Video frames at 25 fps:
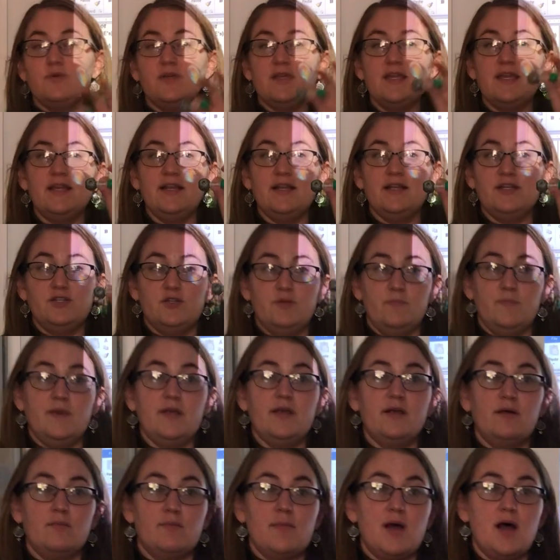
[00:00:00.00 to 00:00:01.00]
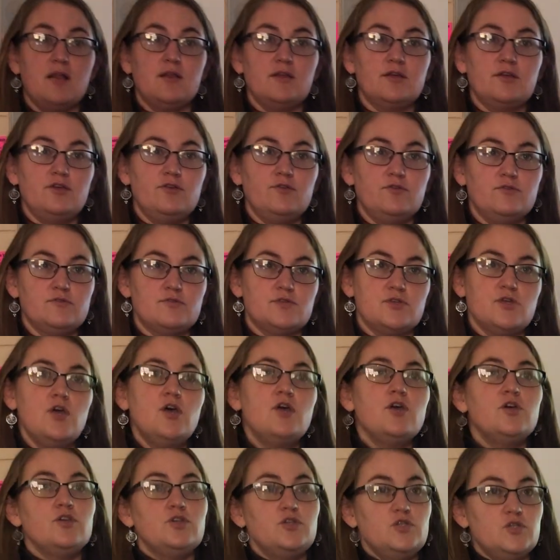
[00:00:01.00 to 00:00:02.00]
we get into bigger molecules,
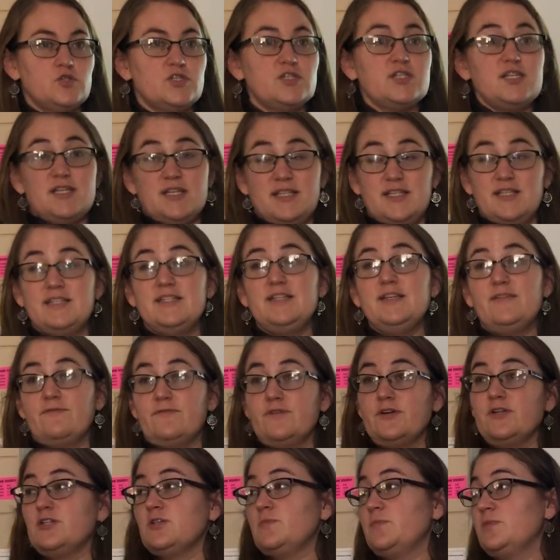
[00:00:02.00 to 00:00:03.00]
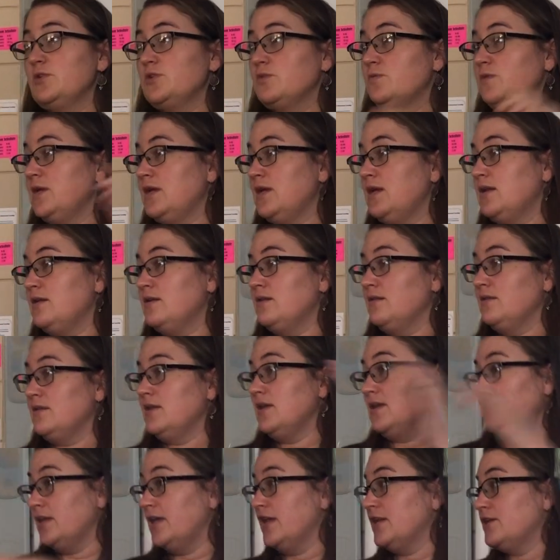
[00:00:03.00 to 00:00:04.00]
you'll see the difference between the
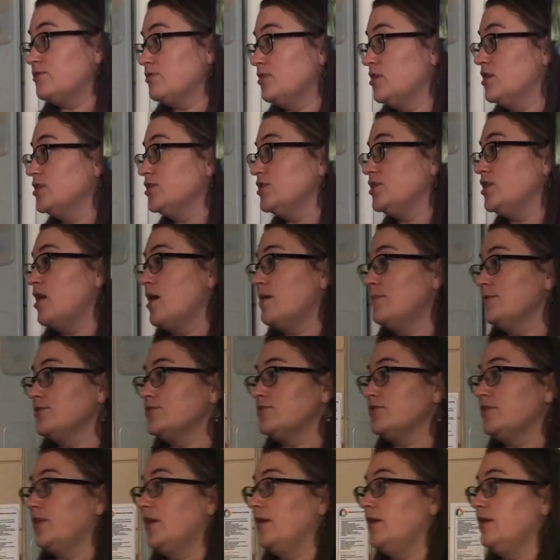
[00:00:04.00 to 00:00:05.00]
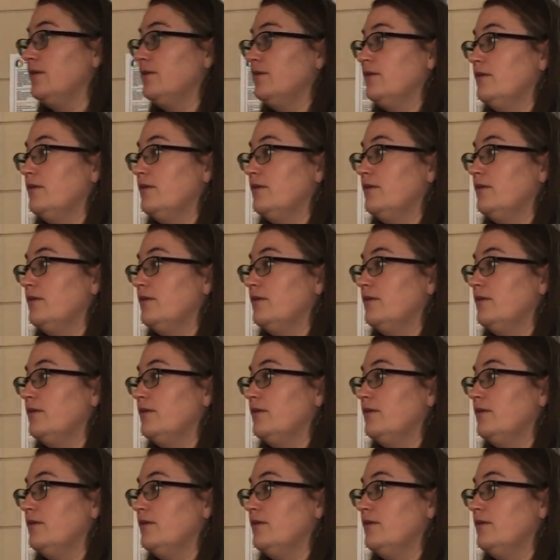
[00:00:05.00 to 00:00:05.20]
electron geometry